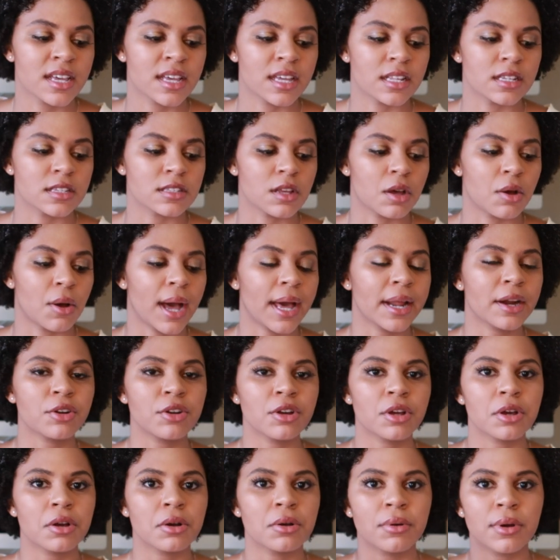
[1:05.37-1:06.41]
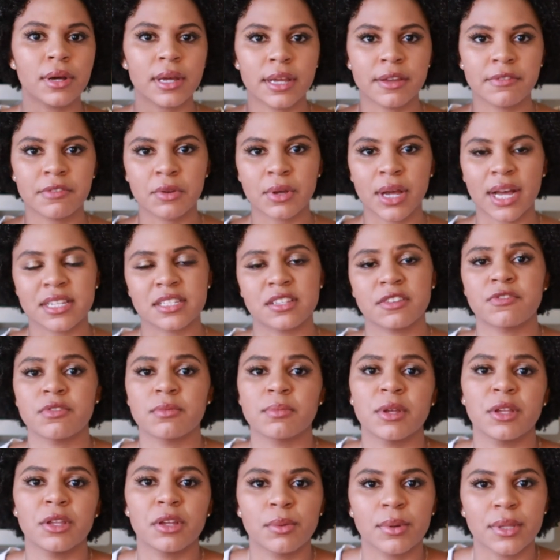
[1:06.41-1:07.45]
And so I don't know if you guys are
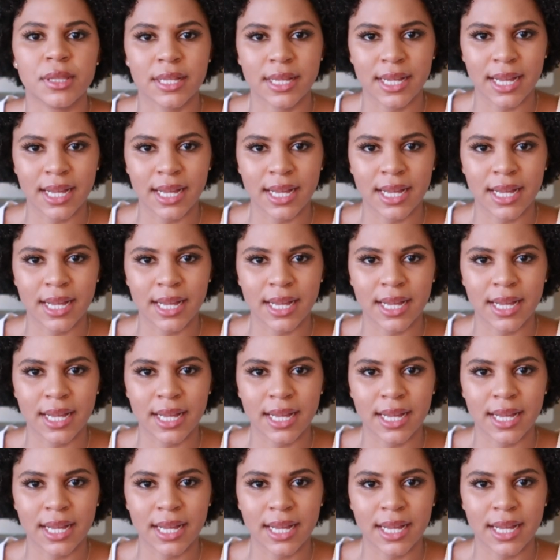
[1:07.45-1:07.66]
familiar with the